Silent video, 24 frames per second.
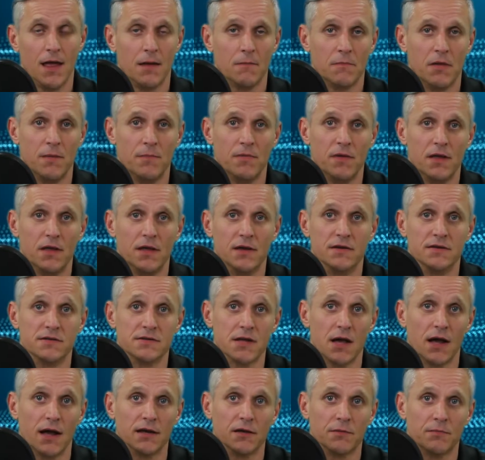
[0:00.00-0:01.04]
PPE
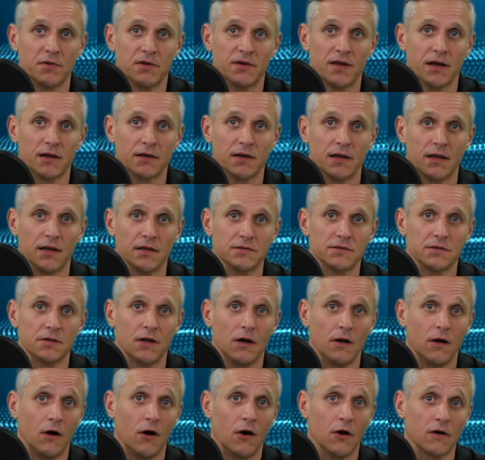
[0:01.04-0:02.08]
designed to protect against
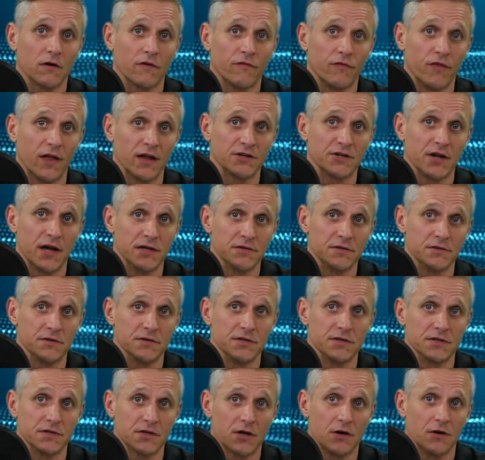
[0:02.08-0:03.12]
arc flash
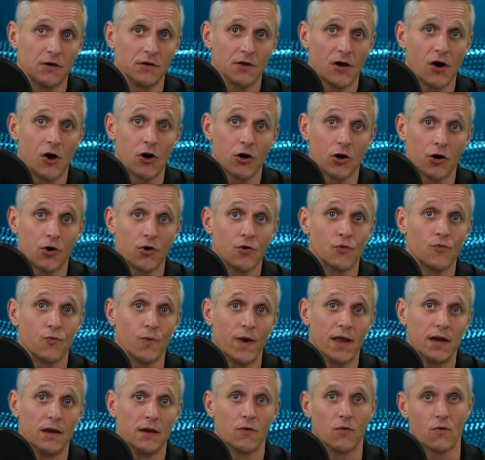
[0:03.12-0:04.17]
hazards is called
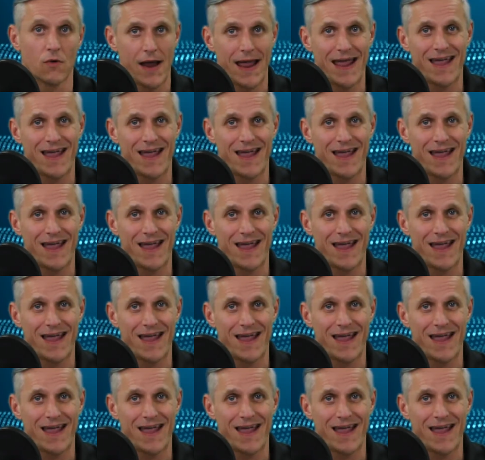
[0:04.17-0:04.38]
arc-rated or